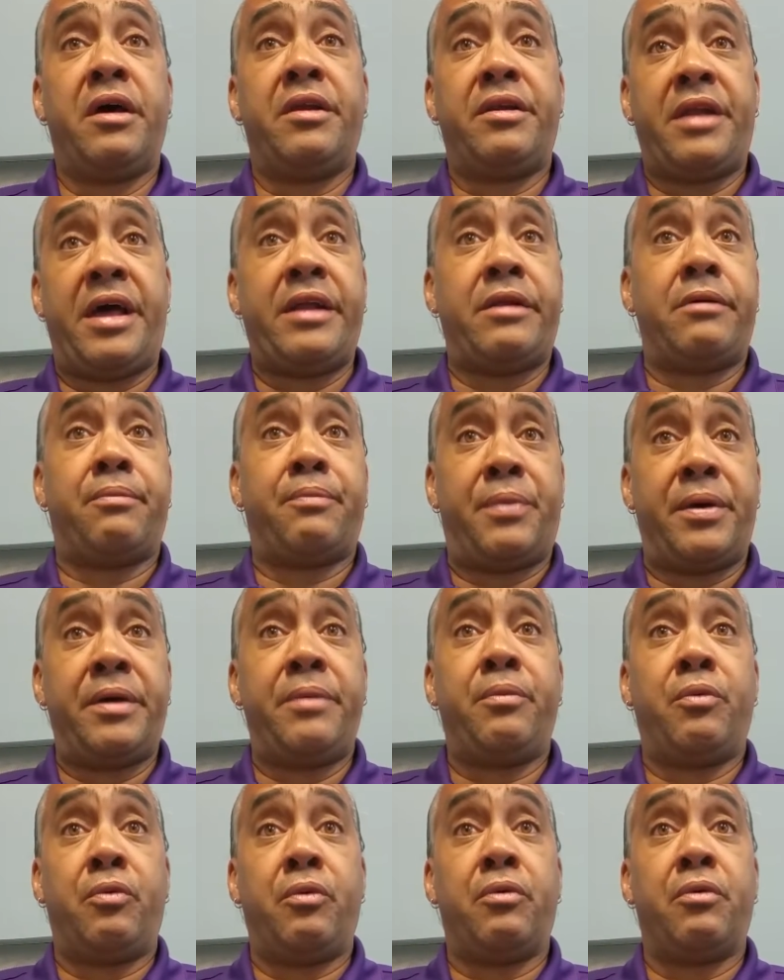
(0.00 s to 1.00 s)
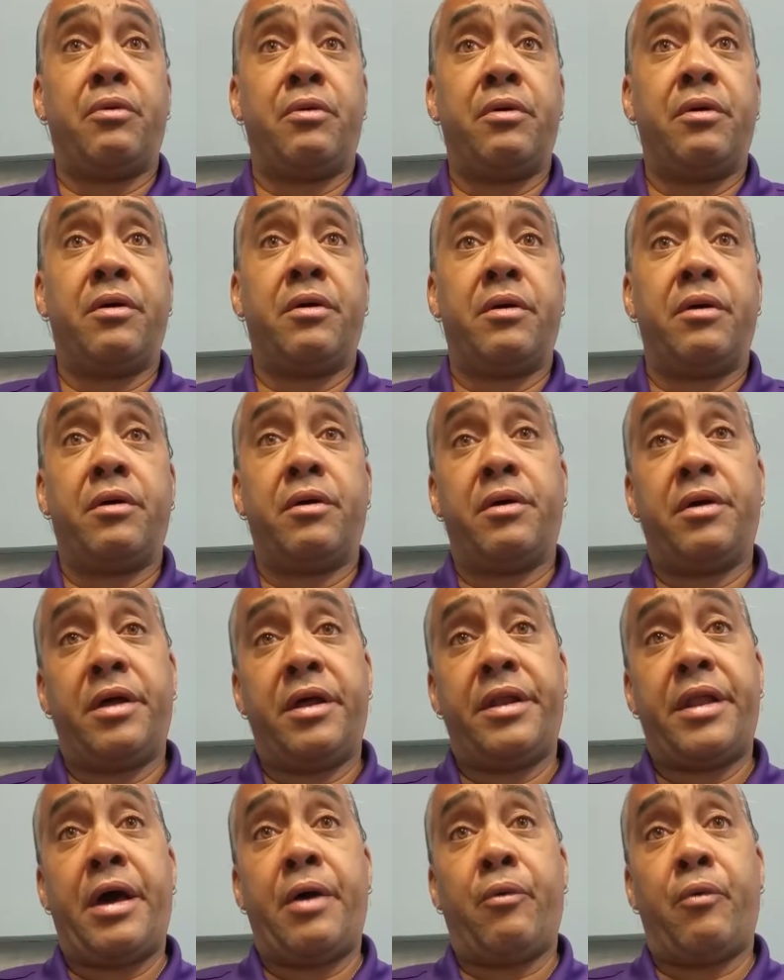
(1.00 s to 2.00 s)
Native people
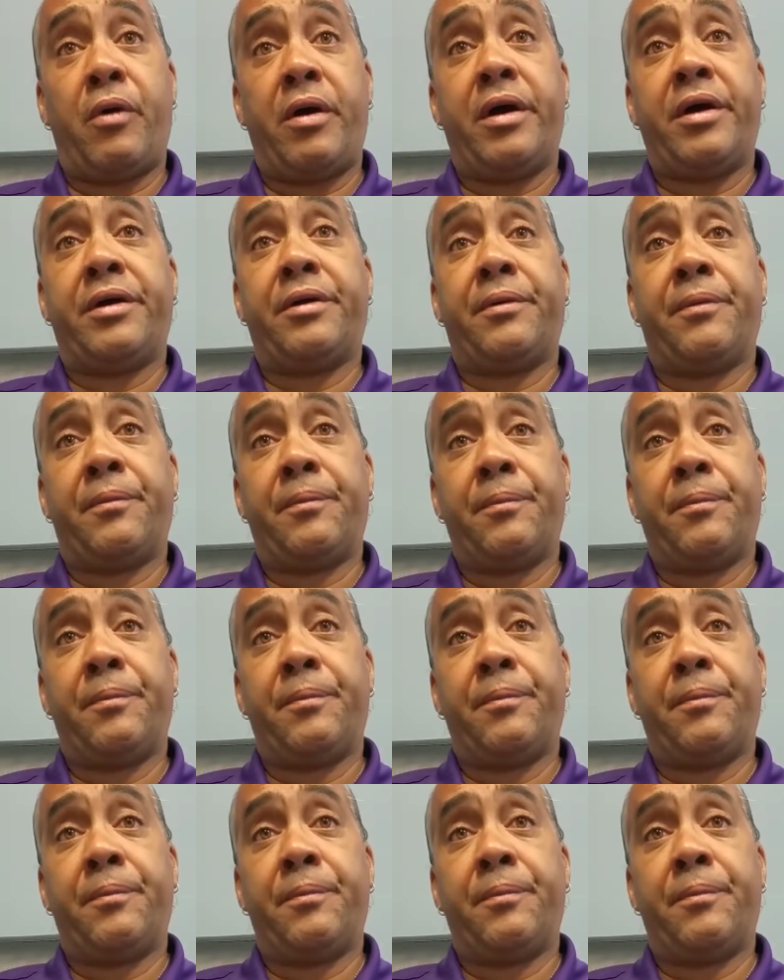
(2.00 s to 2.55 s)
in that way.